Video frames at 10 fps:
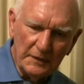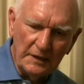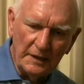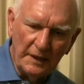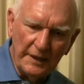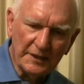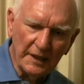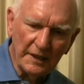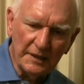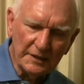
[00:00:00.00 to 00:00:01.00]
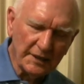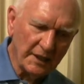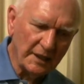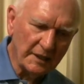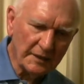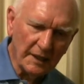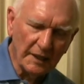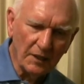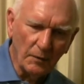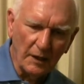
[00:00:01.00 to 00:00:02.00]
he said, Say, I
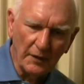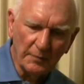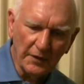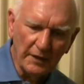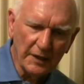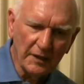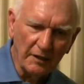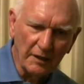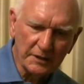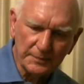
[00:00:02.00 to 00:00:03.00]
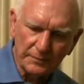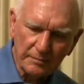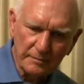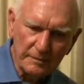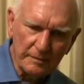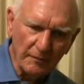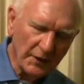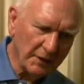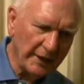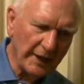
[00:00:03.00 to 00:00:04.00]
got a wire from the Red Cross.
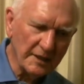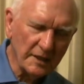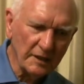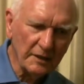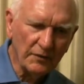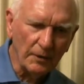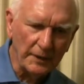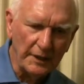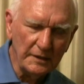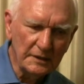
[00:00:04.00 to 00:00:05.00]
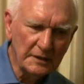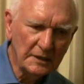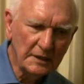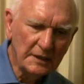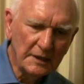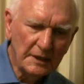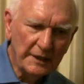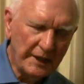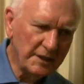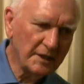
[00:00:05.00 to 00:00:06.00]
Your dad's looking for you.
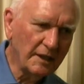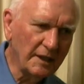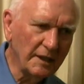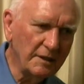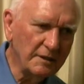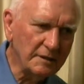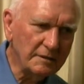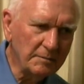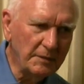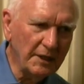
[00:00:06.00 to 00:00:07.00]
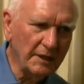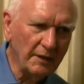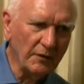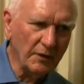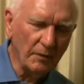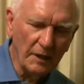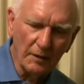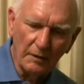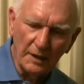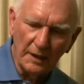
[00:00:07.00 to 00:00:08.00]
He's in Honolulu, been there for quite a
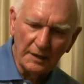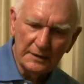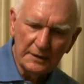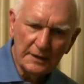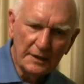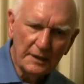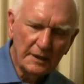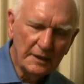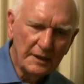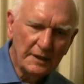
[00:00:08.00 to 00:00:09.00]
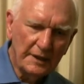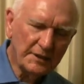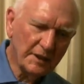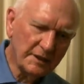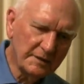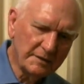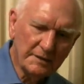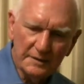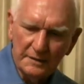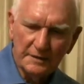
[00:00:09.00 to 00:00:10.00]
while. He said,
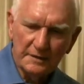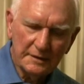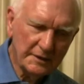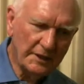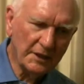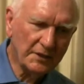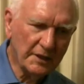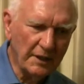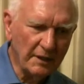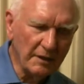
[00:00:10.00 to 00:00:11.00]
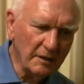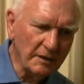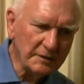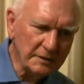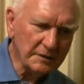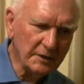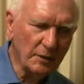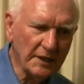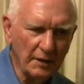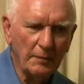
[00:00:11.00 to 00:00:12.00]
Get your gear, I'll go
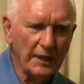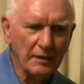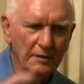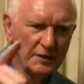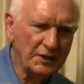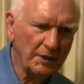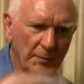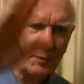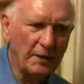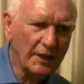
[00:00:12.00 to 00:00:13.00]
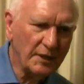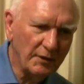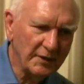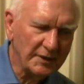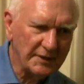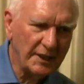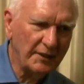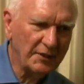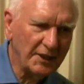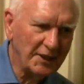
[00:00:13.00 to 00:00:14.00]
get back on the ship and go back over and
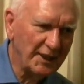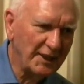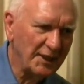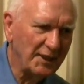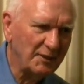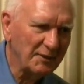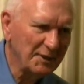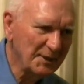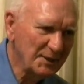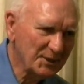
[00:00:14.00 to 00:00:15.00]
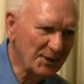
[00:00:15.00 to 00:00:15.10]
have a 10 day leave. mm